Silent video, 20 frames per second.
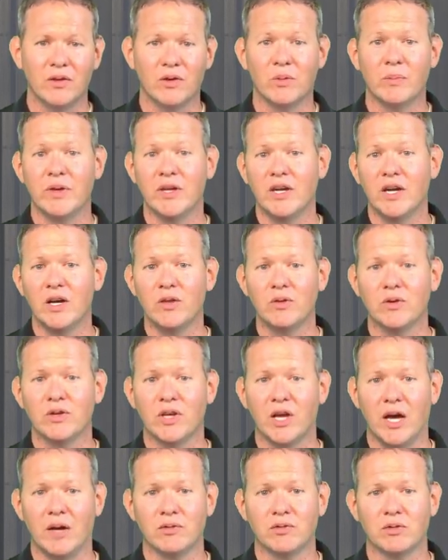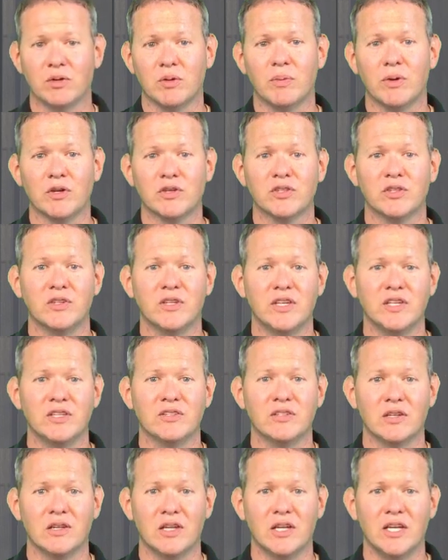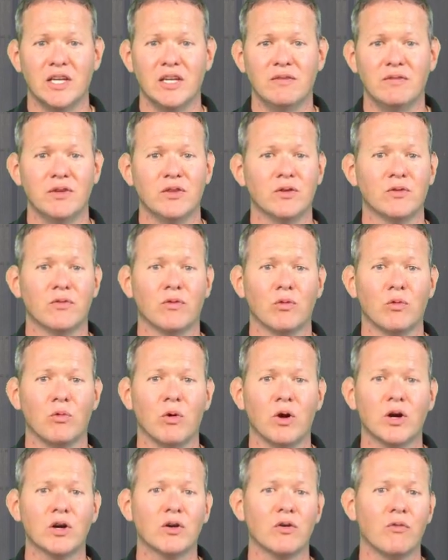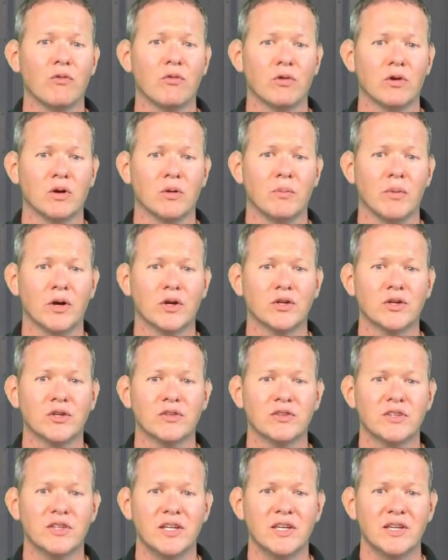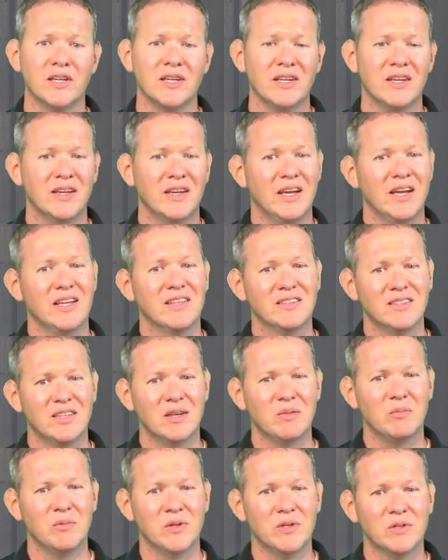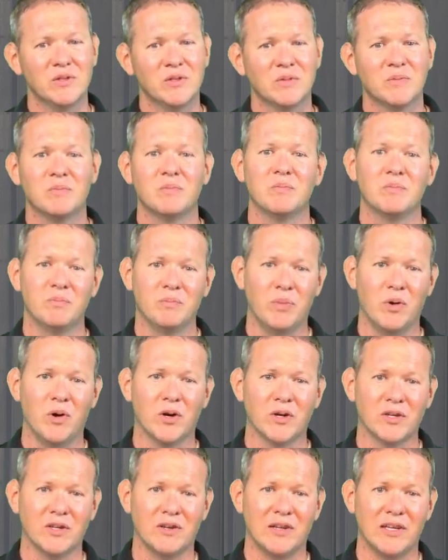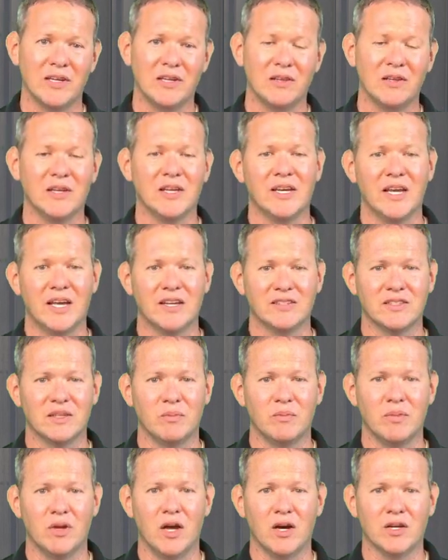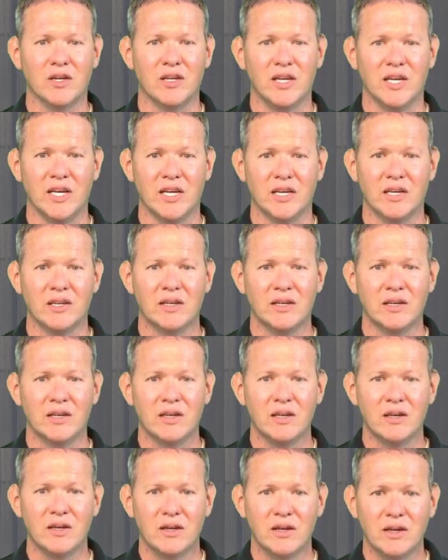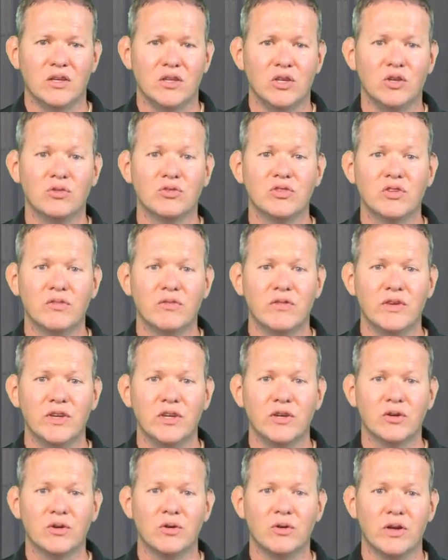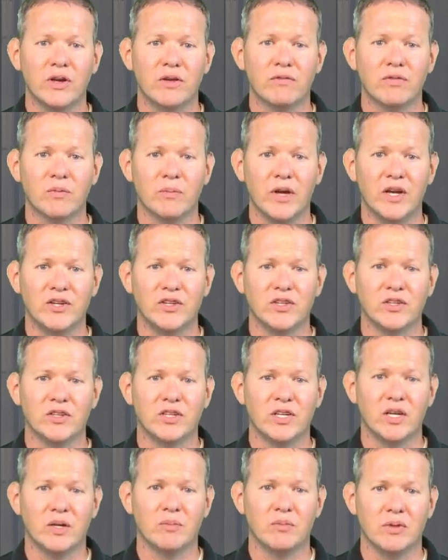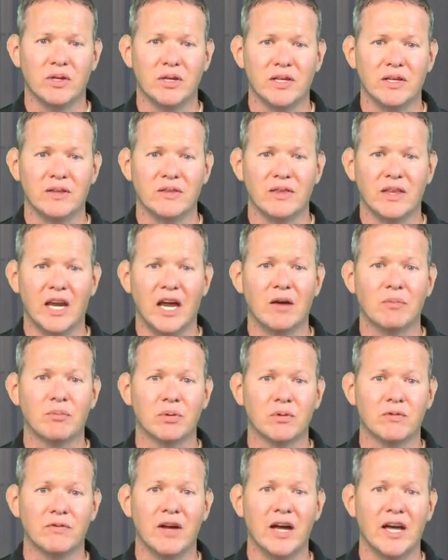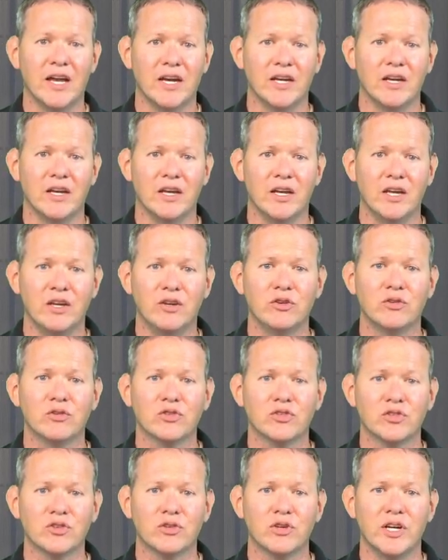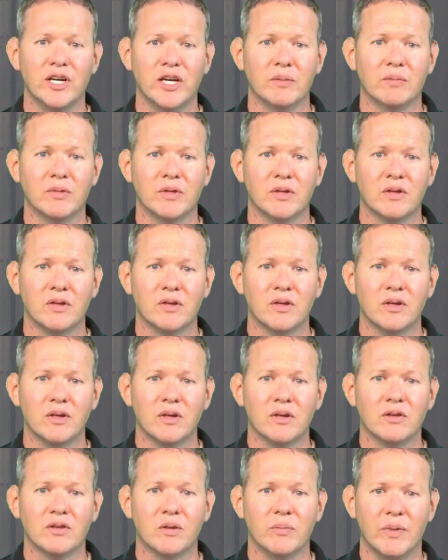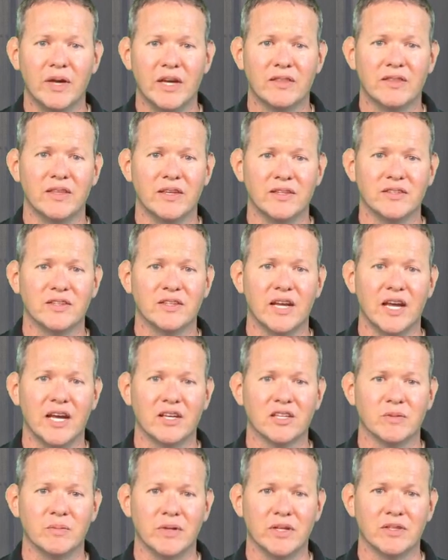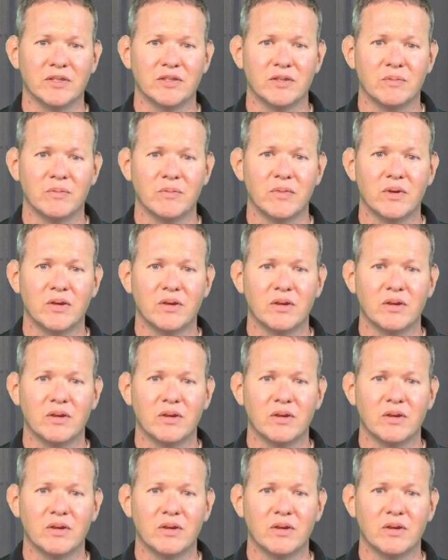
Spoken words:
There will be other times where a person needs to leave either for work or for emergency, and someone's parked illegally and has them blocked in. Use the vehicle information template that I provided in your script to make these announcements.